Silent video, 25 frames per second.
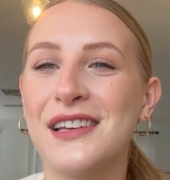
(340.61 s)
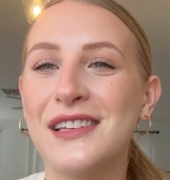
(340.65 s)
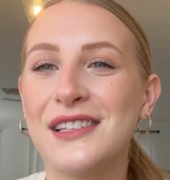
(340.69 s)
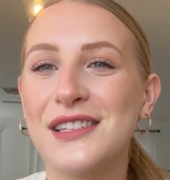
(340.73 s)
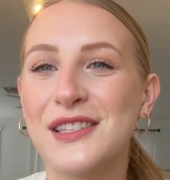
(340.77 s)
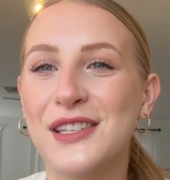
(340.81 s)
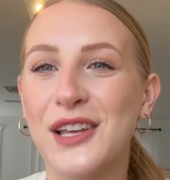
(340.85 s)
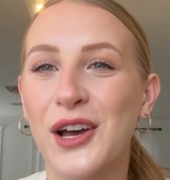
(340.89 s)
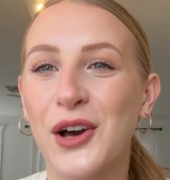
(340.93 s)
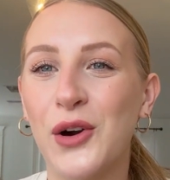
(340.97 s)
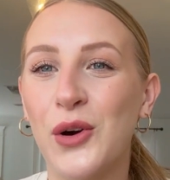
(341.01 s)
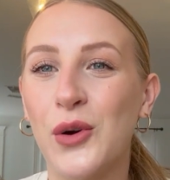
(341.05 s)

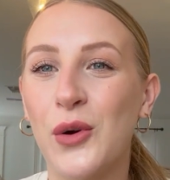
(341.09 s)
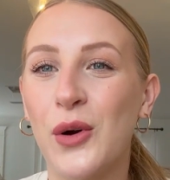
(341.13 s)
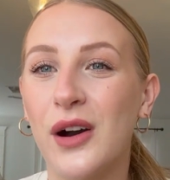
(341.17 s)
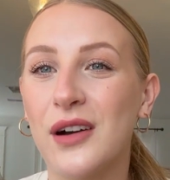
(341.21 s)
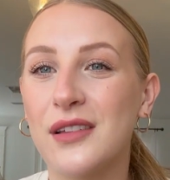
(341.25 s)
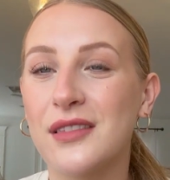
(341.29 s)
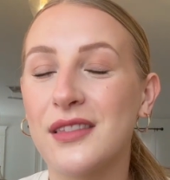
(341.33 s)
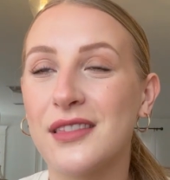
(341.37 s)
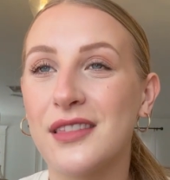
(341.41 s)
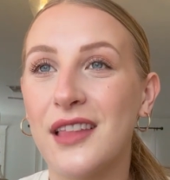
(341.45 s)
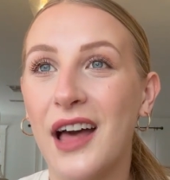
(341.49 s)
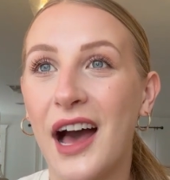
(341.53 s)
So
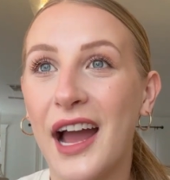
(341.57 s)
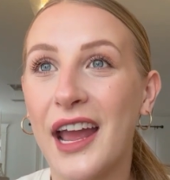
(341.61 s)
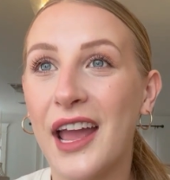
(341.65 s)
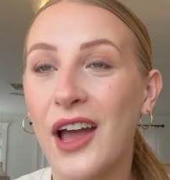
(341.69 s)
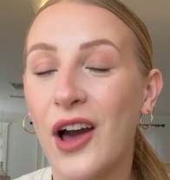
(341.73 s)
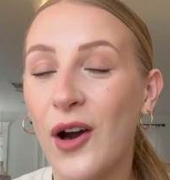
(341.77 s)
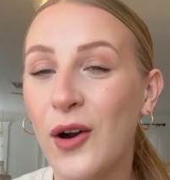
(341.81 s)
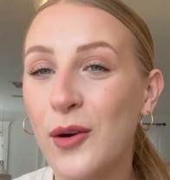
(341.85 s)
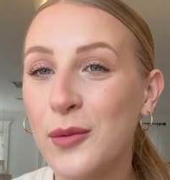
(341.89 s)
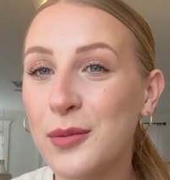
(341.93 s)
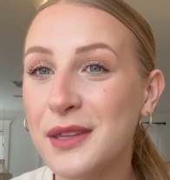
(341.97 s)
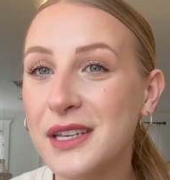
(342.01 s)
I
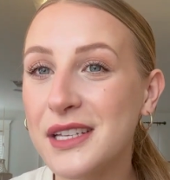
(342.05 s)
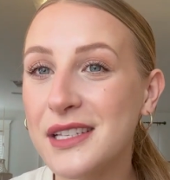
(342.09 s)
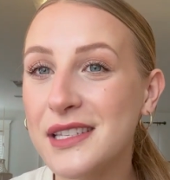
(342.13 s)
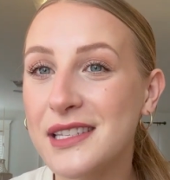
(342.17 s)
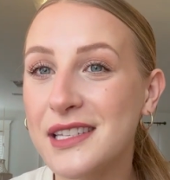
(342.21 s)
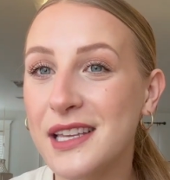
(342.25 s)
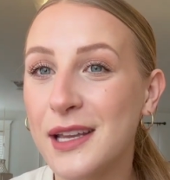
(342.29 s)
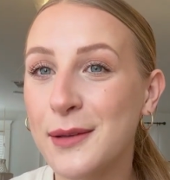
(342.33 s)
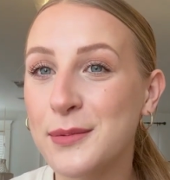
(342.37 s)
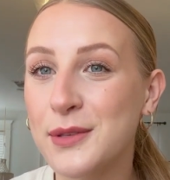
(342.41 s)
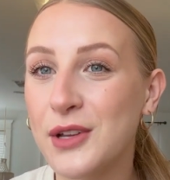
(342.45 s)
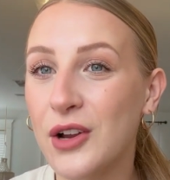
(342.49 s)
hope
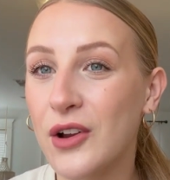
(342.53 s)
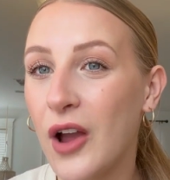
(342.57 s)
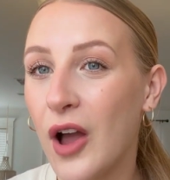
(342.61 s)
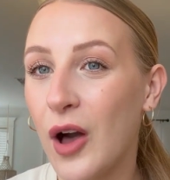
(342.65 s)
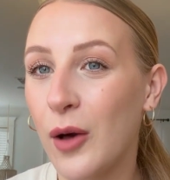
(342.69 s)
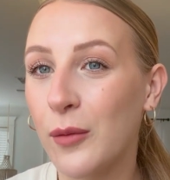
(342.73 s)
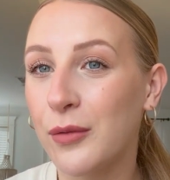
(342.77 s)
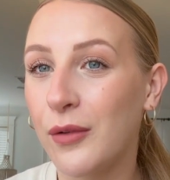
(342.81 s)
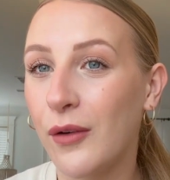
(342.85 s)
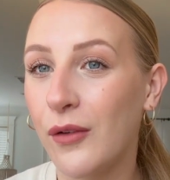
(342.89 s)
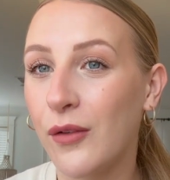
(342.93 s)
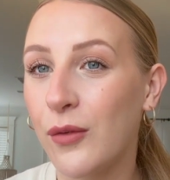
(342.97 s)
these tips are
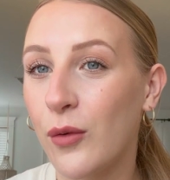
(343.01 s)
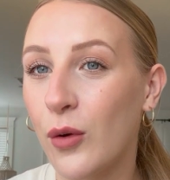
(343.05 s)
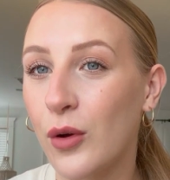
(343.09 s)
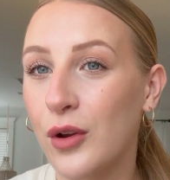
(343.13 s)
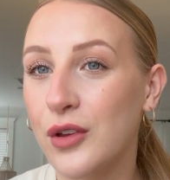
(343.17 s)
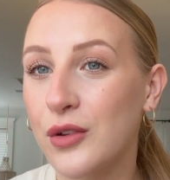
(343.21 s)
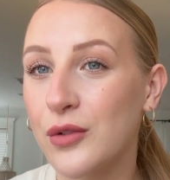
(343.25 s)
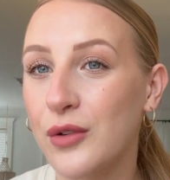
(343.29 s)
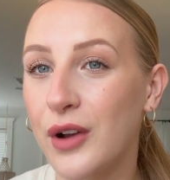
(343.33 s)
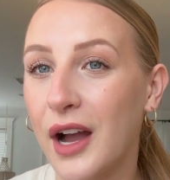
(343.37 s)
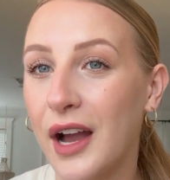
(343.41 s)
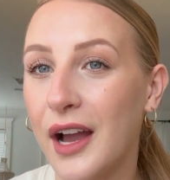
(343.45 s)
helpful for
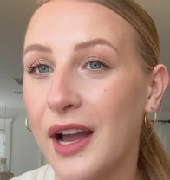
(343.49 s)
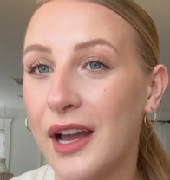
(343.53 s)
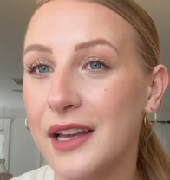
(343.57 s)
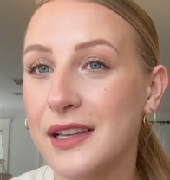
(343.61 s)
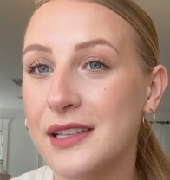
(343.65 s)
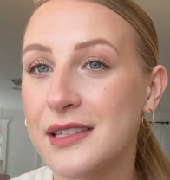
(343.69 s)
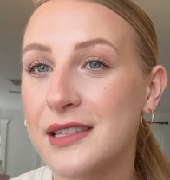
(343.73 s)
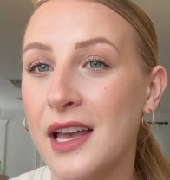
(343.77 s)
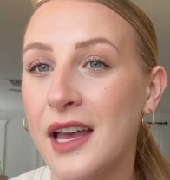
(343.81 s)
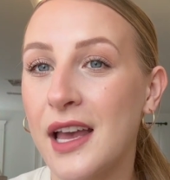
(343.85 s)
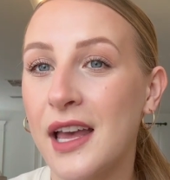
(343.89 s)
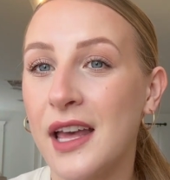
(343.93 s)
you
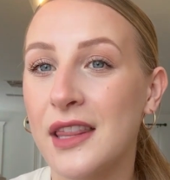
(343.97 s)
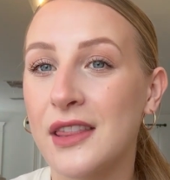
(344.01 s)
guys.